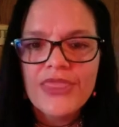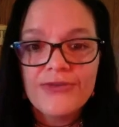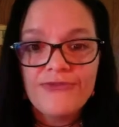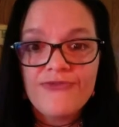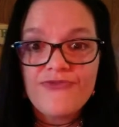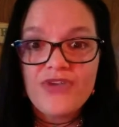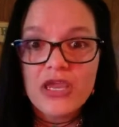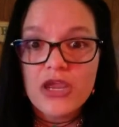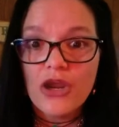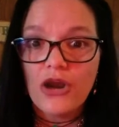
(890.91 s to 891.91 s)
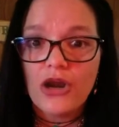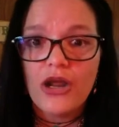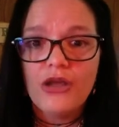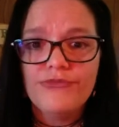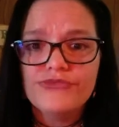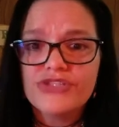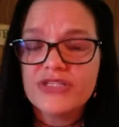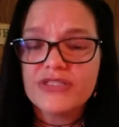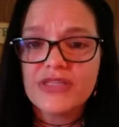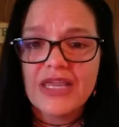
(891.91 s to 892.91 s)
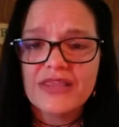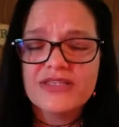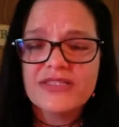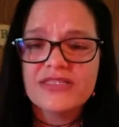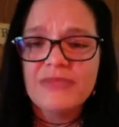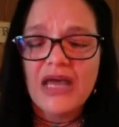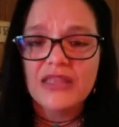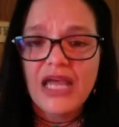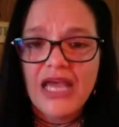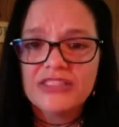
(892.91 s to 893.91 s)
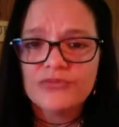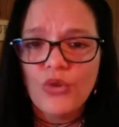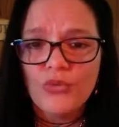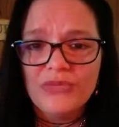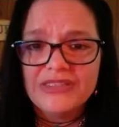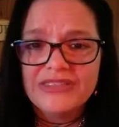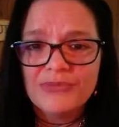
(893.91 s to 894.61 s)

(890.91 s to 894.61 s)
The fear of just like, this is my last moments.